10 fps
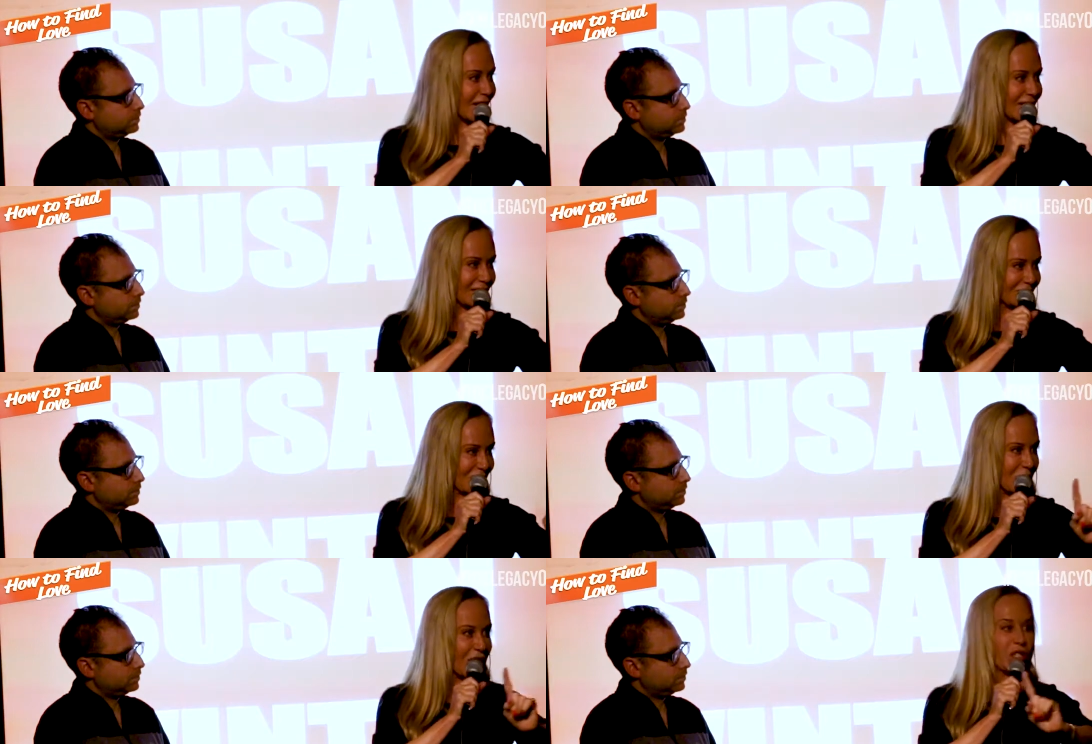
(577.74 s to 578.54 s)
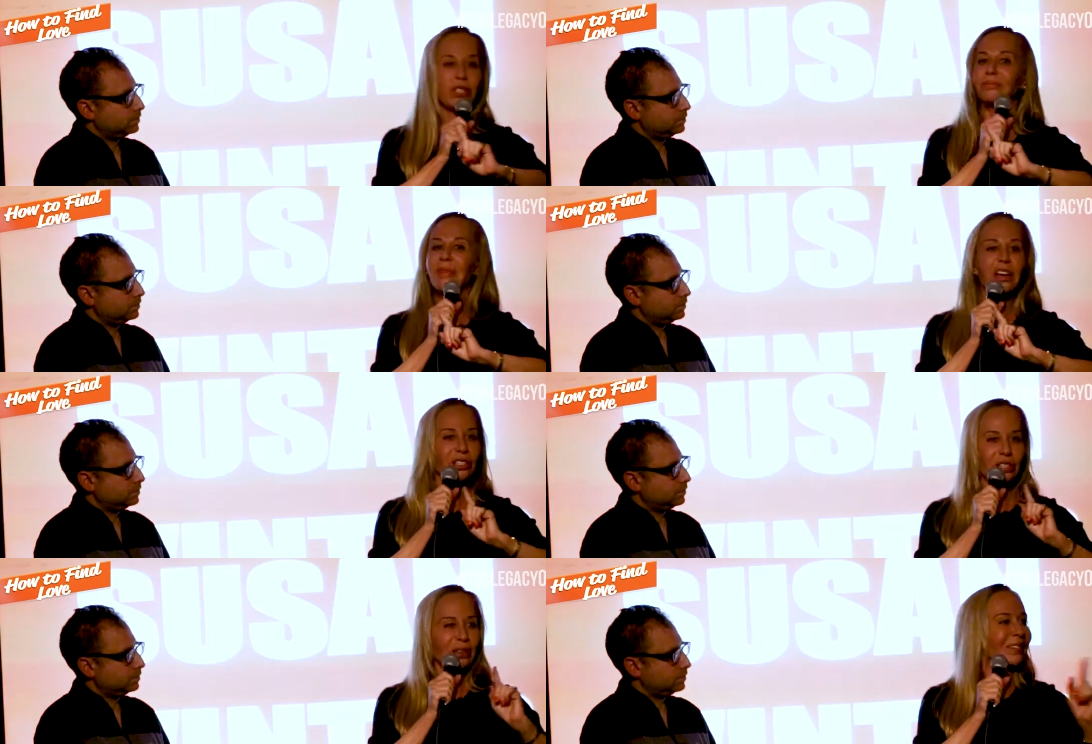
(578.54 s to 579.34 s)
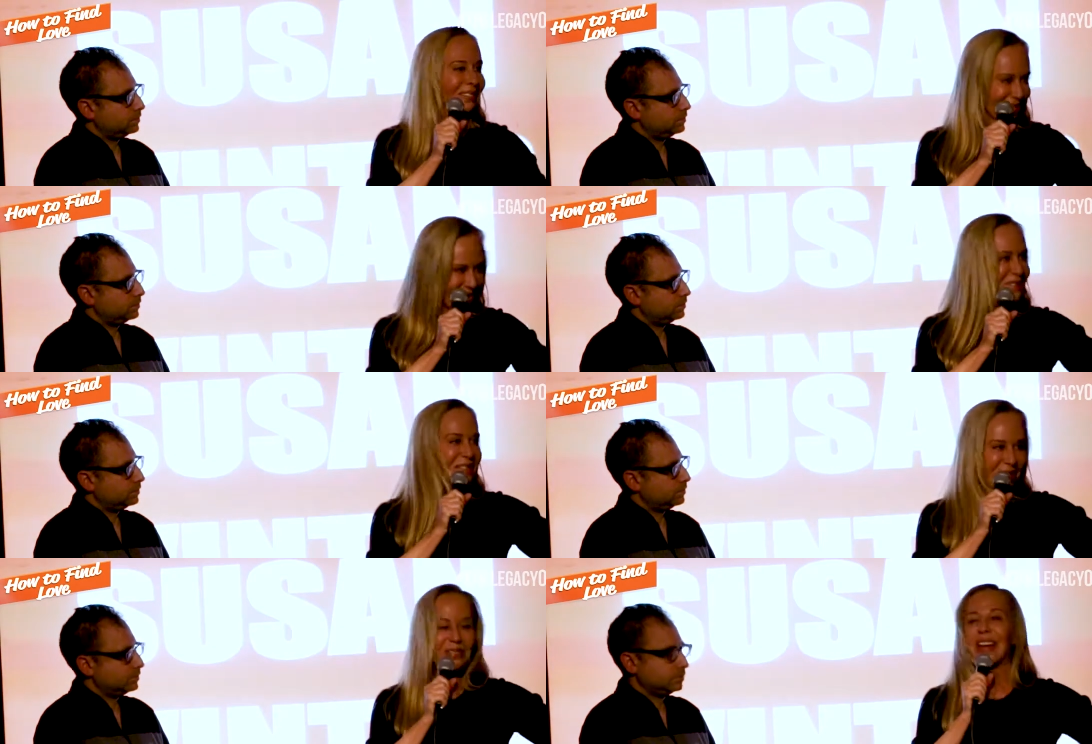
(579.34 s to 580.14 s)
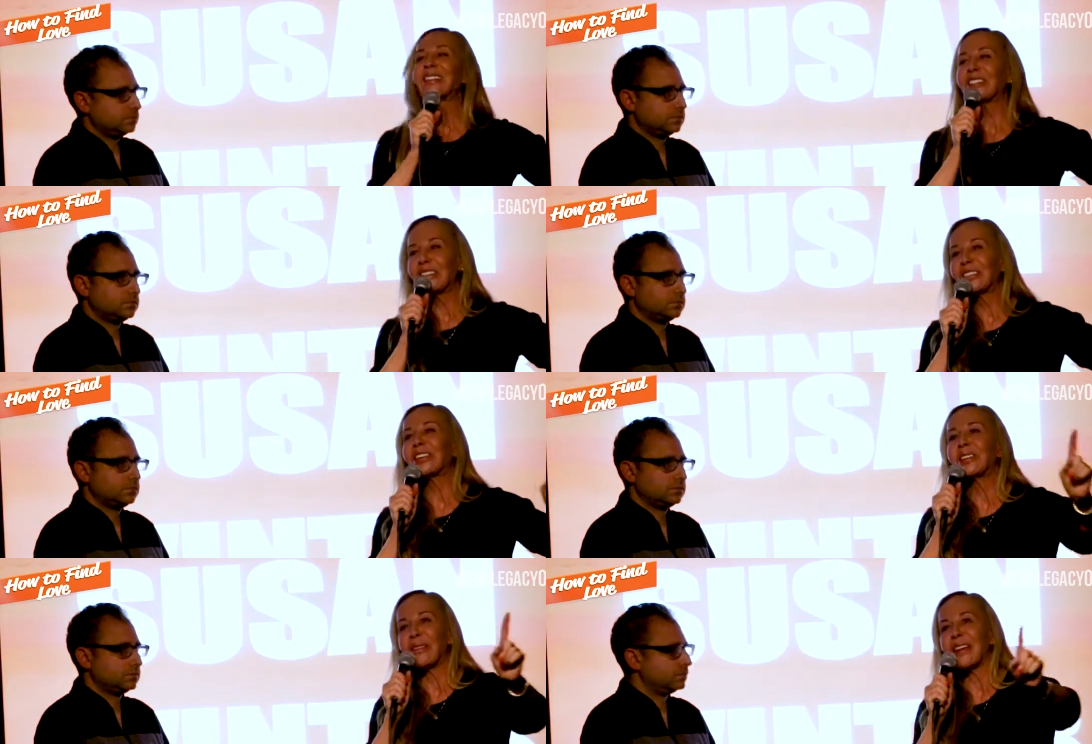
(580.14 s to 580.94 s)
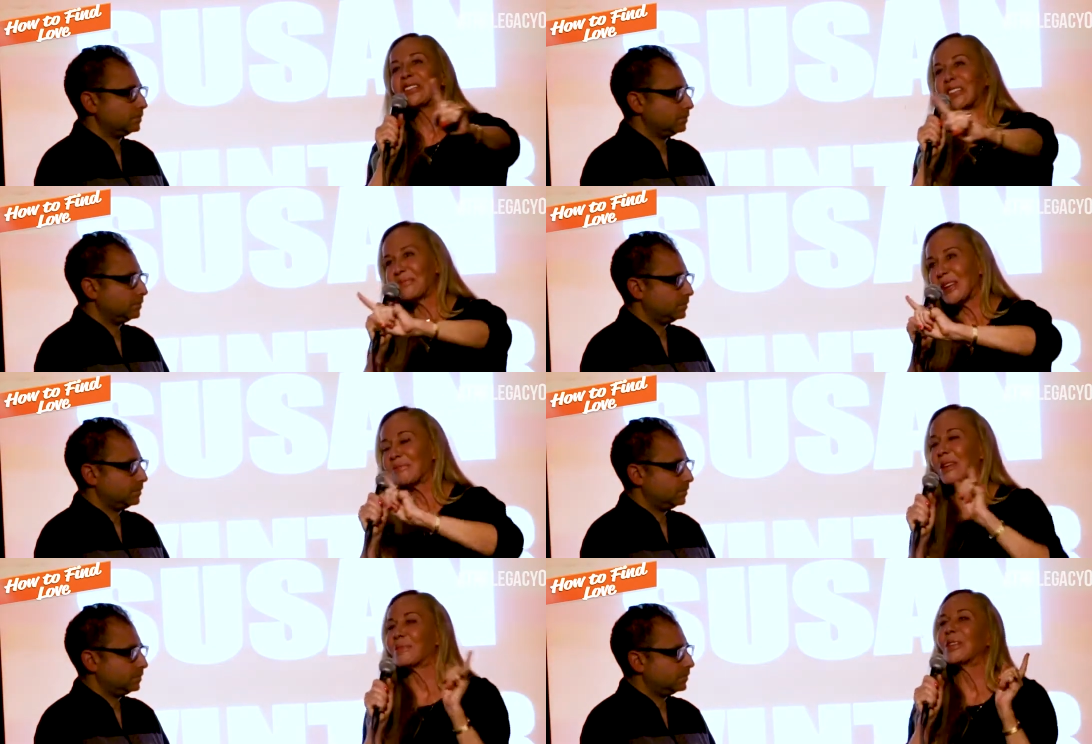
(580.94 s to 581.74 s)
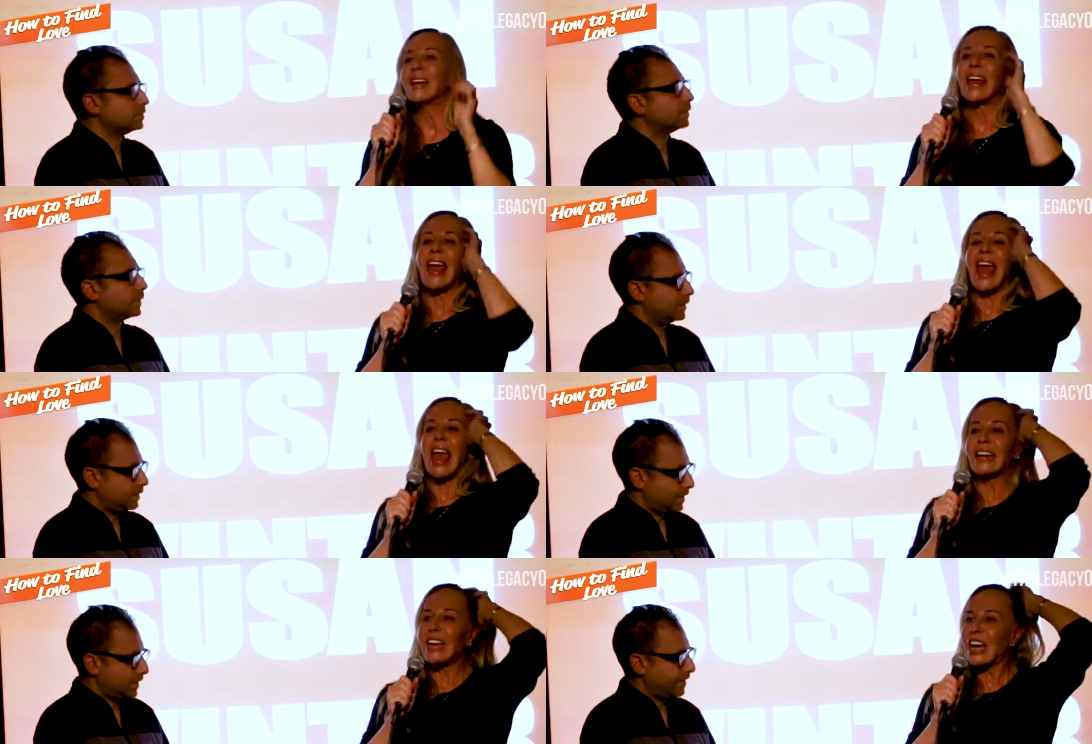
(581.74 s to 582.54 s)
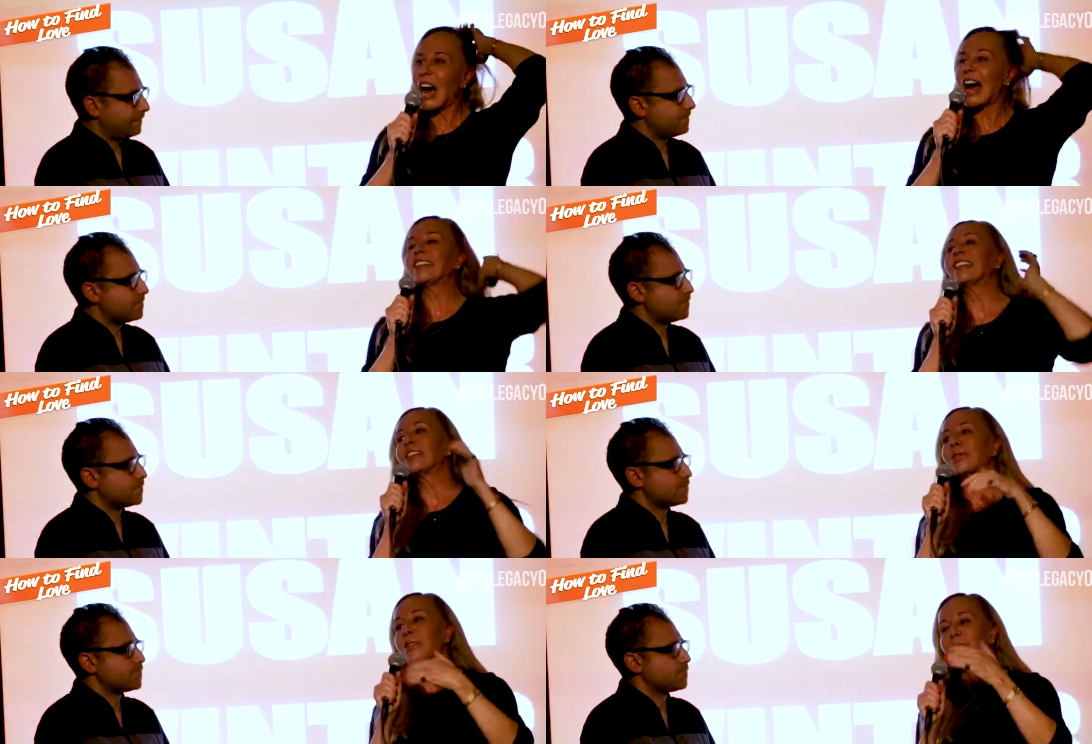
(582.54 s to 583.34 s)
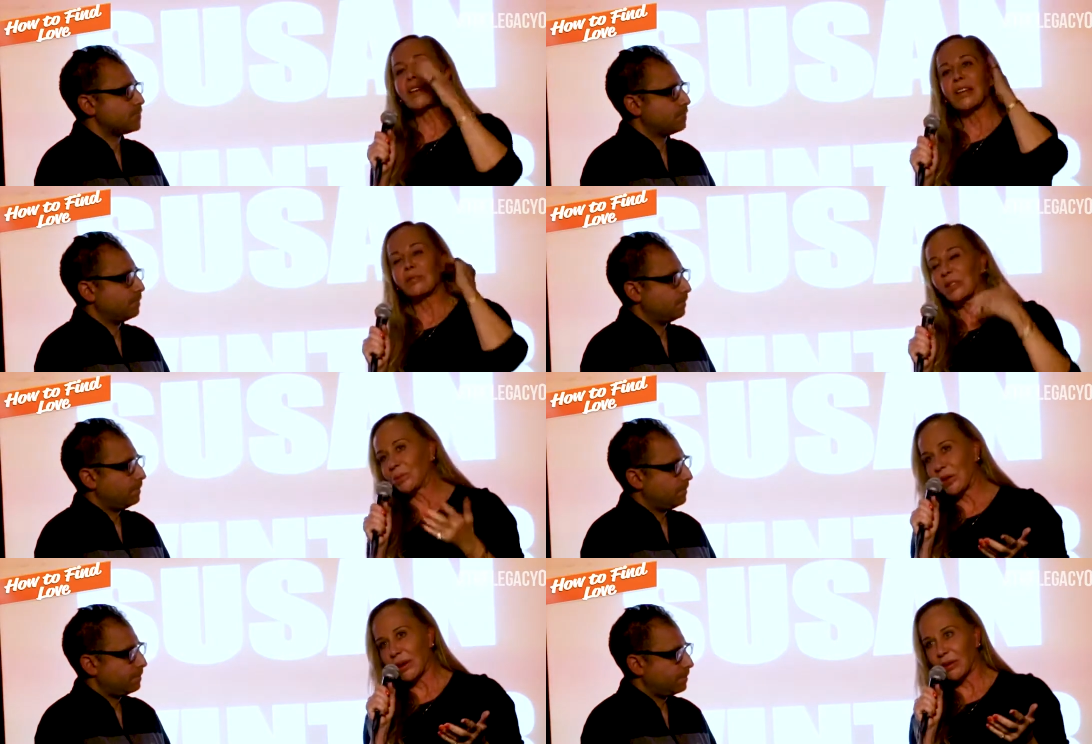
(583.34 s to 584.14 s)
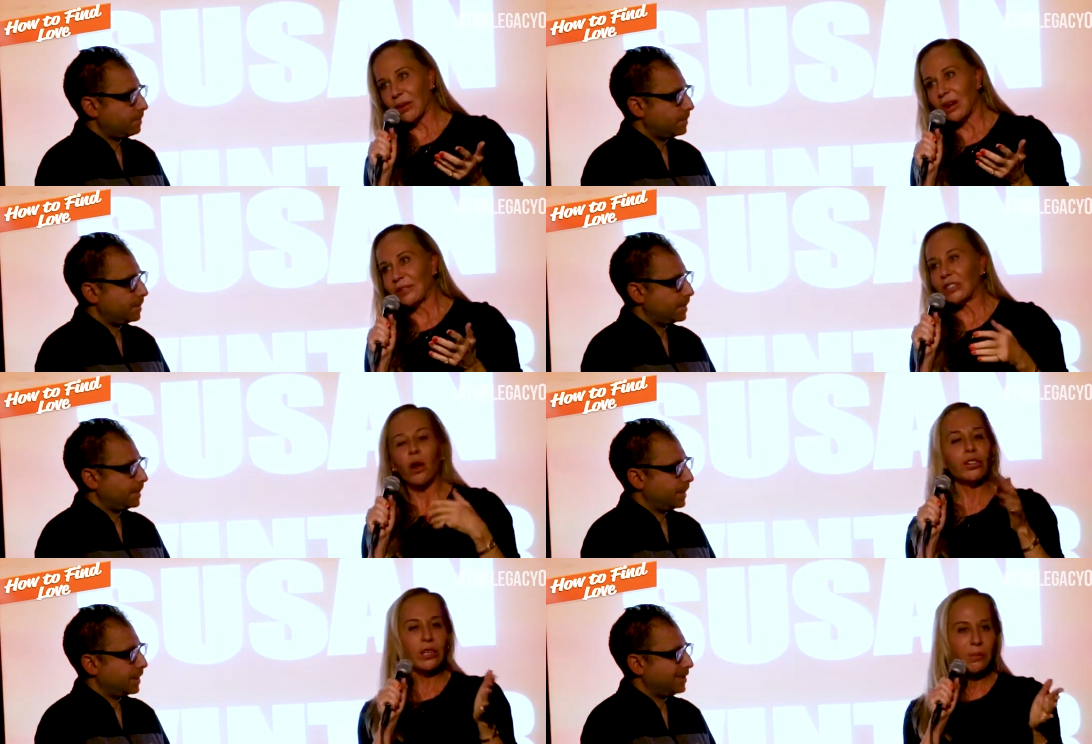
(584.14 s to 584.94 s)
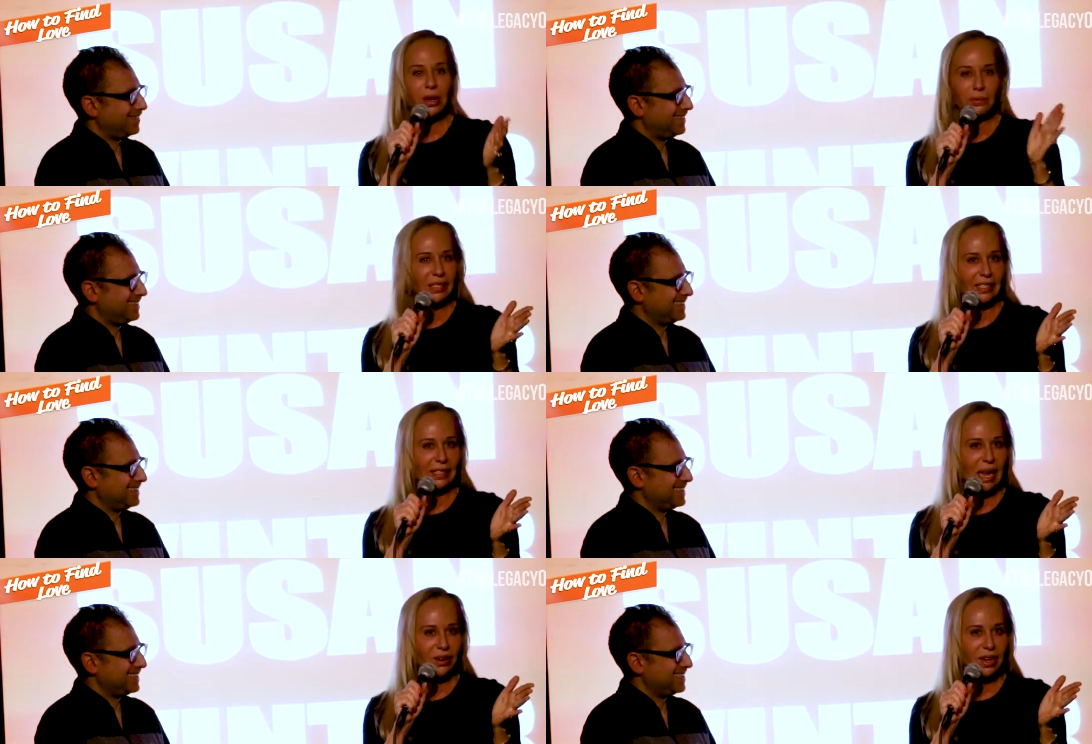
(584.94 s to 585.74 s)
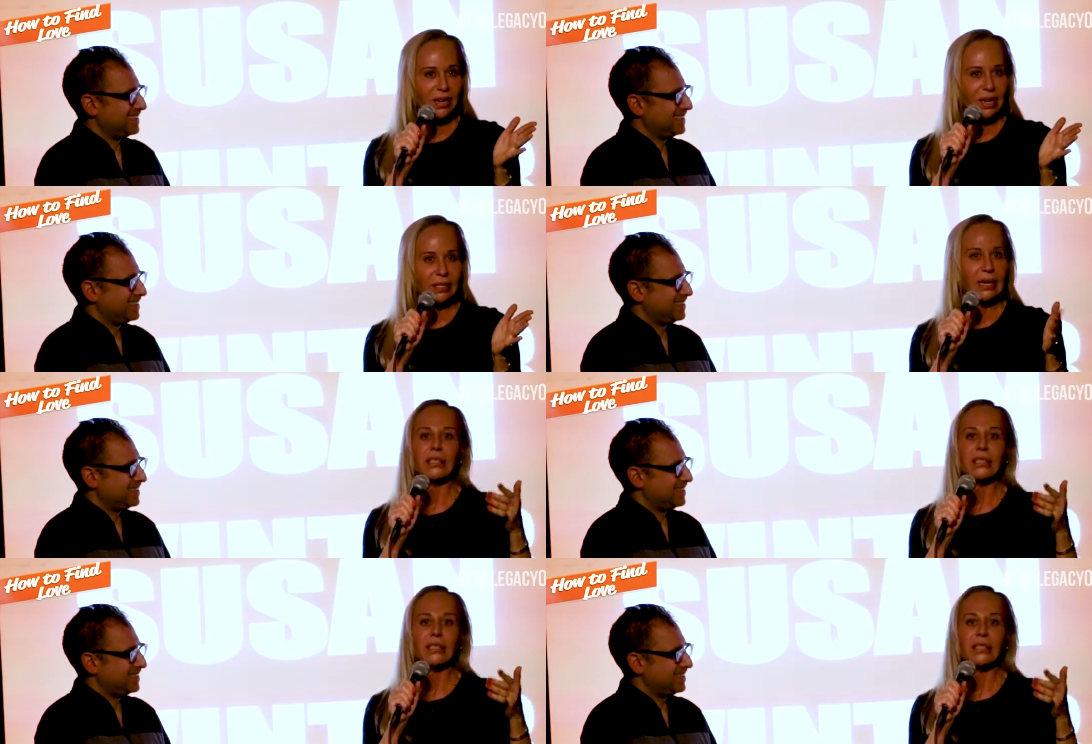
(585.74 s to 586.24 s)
Speaker 1: guys. Okay, she she'd okay she she'd go out and she'd meet people, and I said to her, one guy was blowing her off, and all she wanted was a Saturday night date.